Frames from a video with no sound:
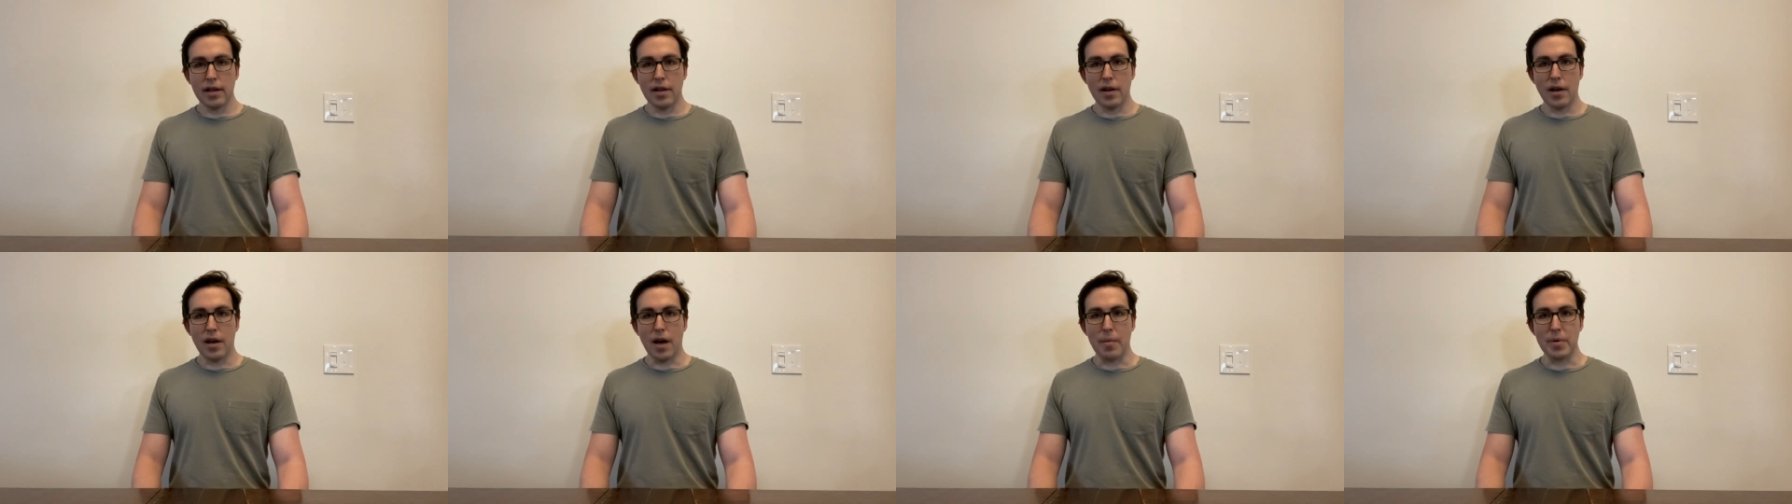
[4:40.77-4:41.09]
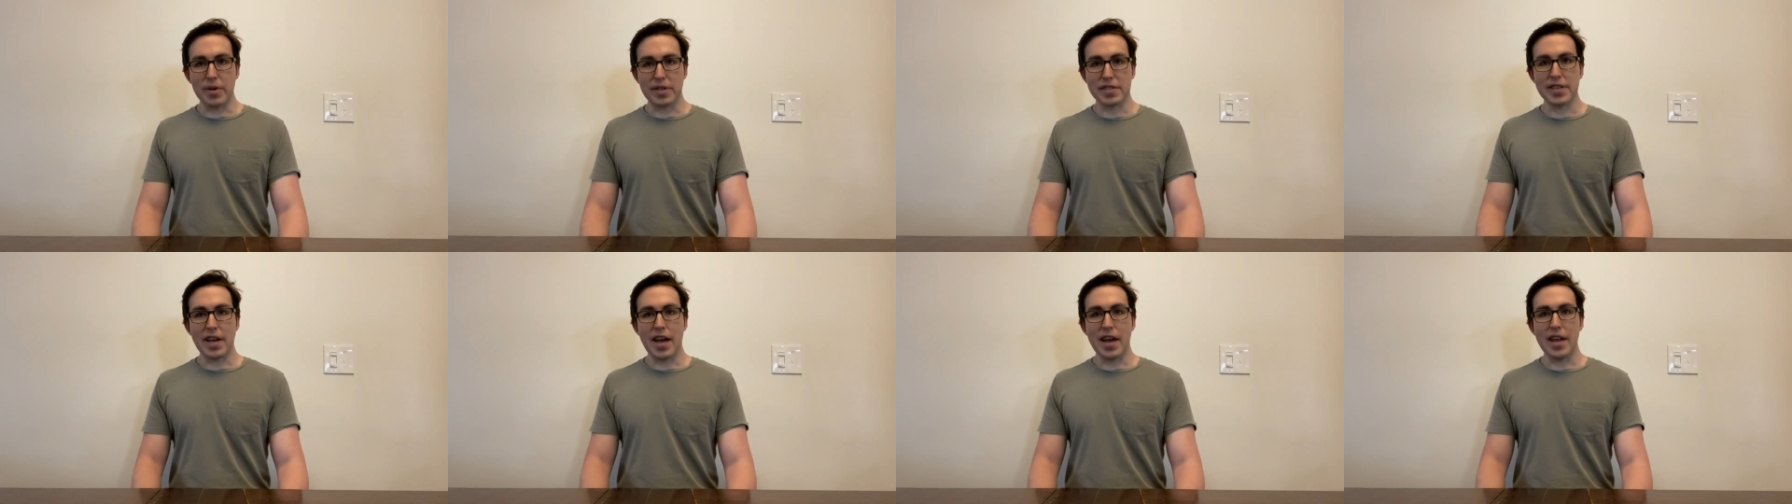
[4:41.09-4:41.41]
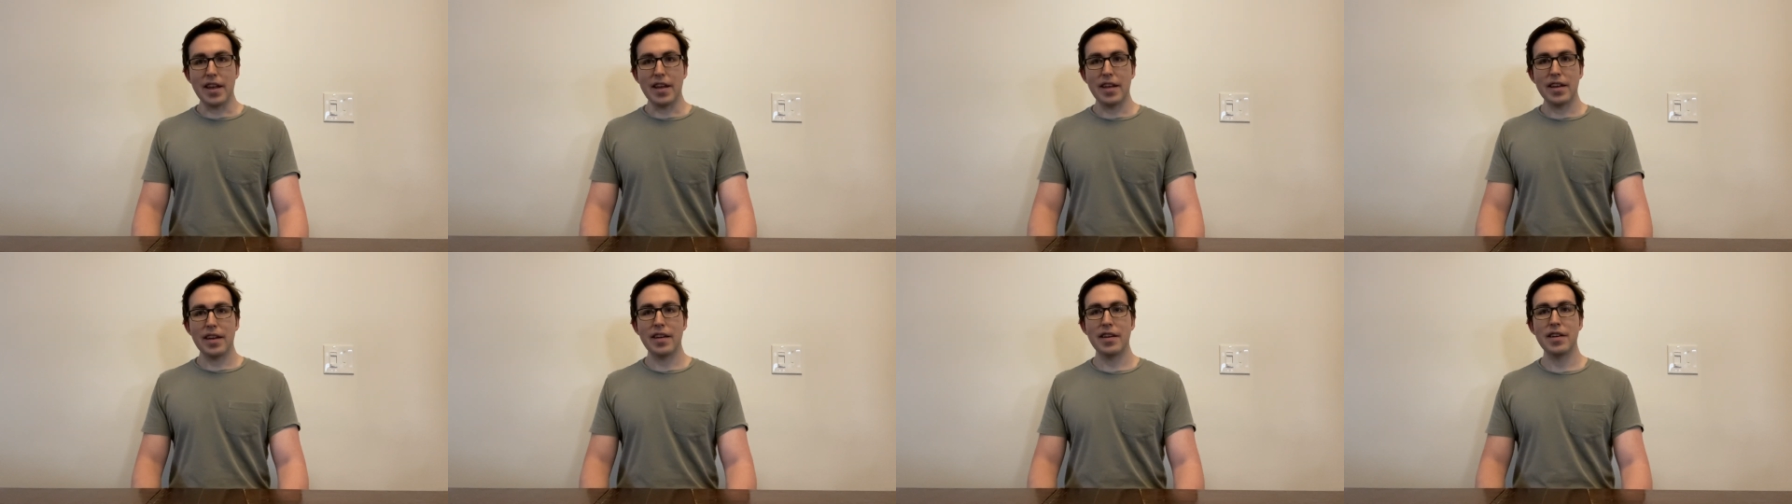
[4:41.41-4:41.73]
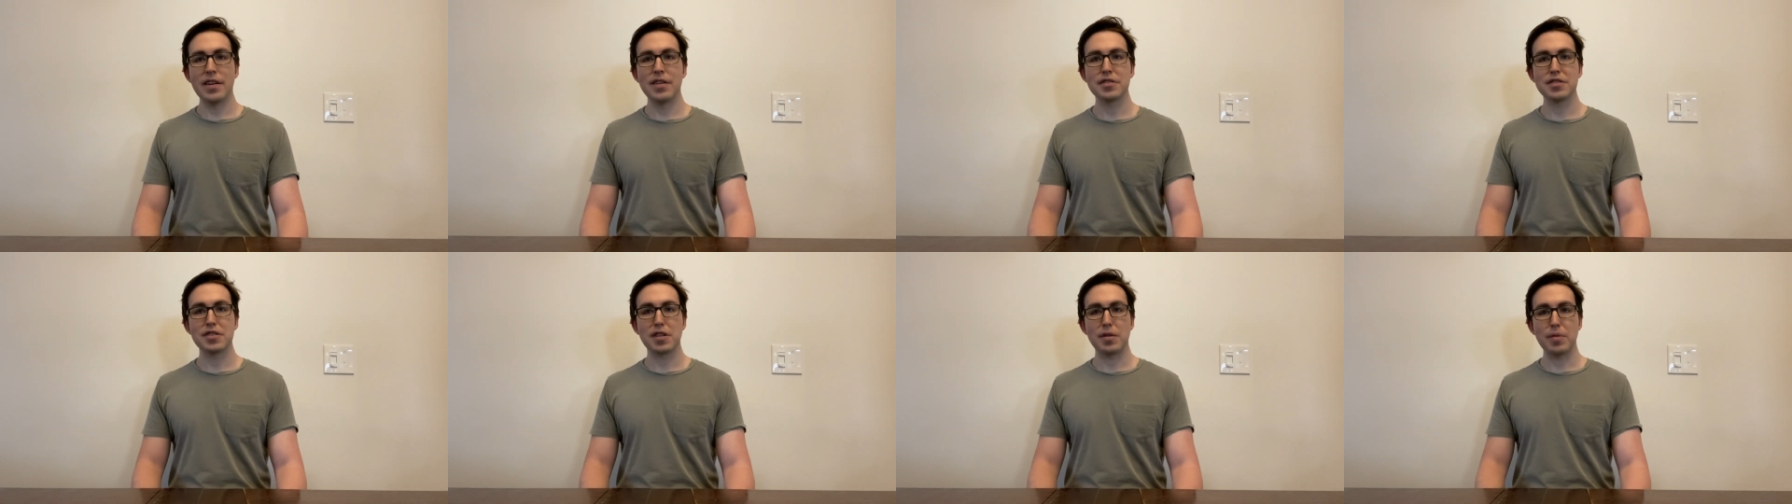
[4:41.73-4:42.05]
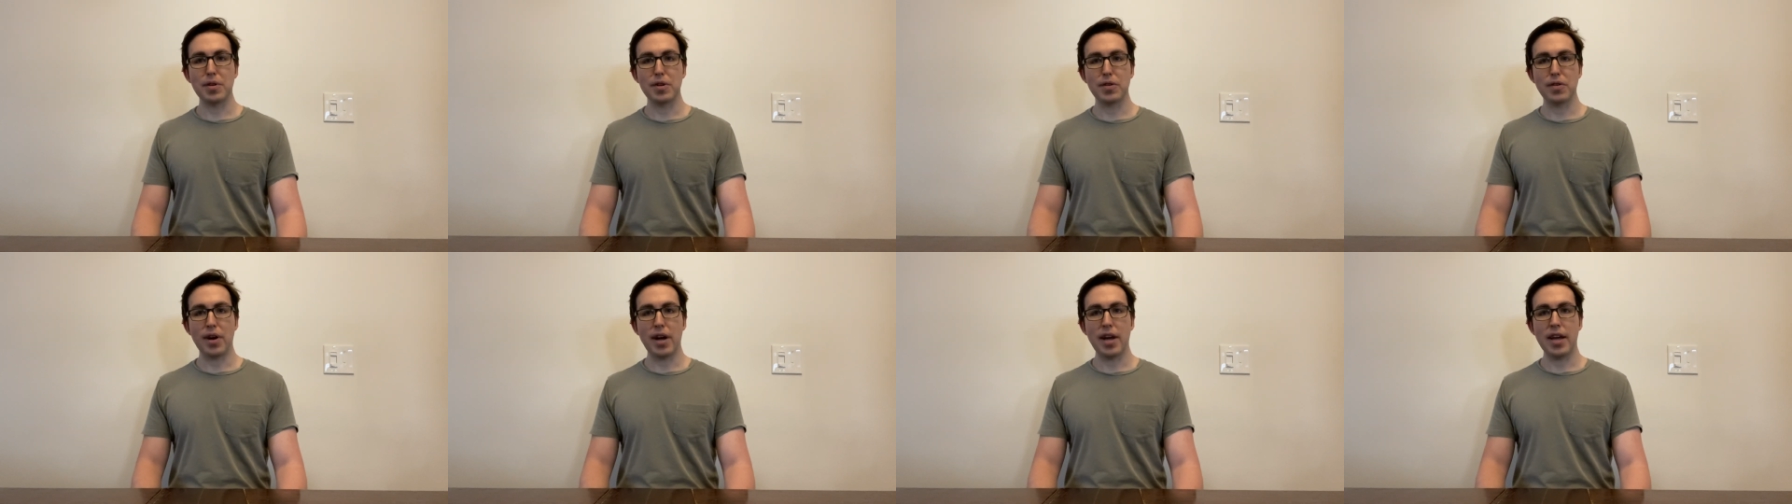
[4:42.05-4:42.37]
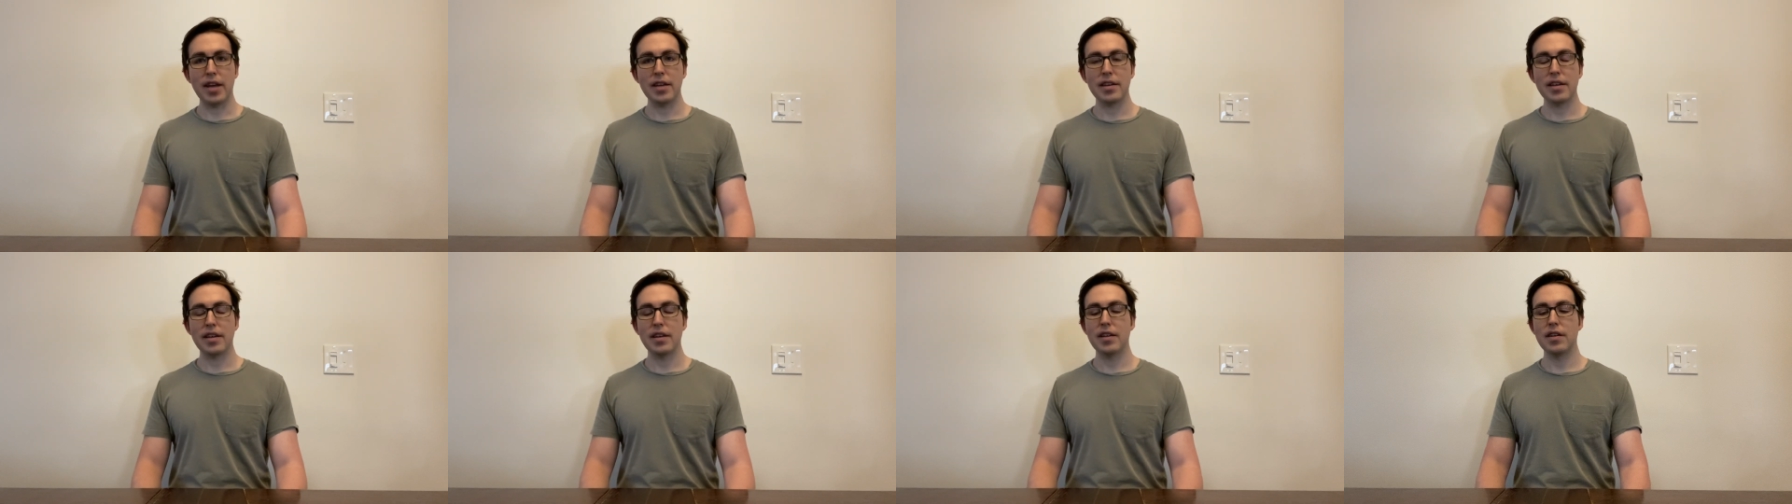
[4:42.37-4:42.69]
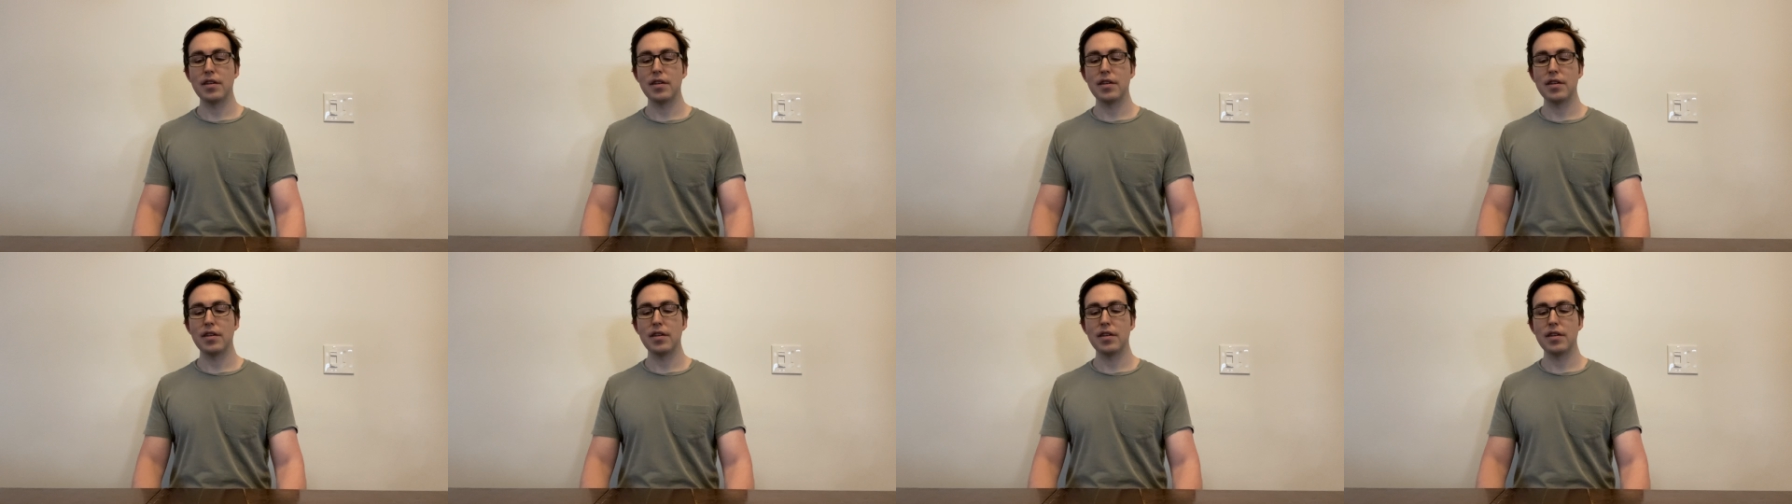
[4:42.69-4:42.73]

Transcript: I'm excited. It's gonna be great.